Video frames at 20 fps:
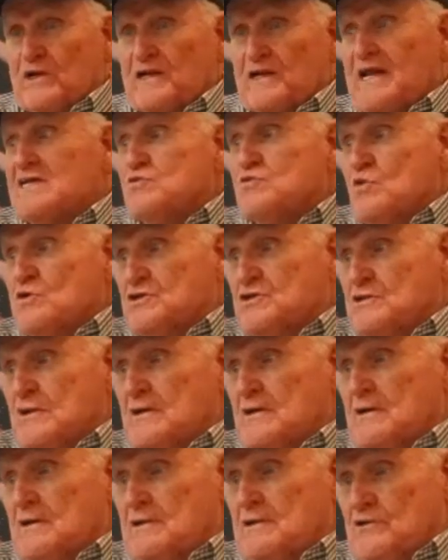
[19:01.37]
And that's what
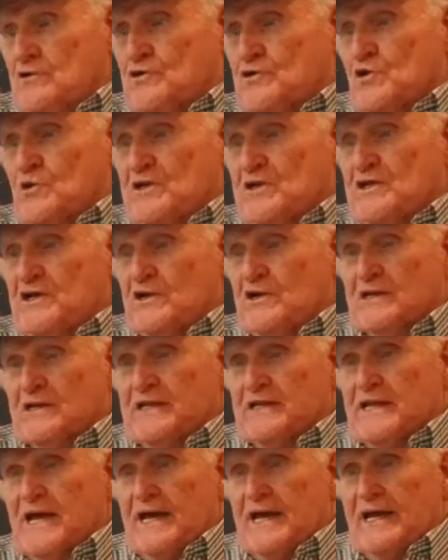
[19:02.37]
you're doing here
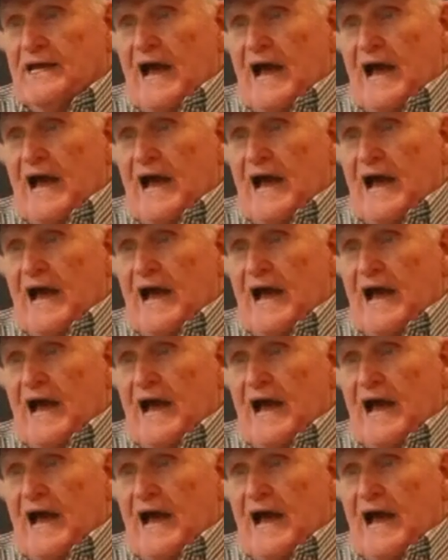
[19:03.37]
today.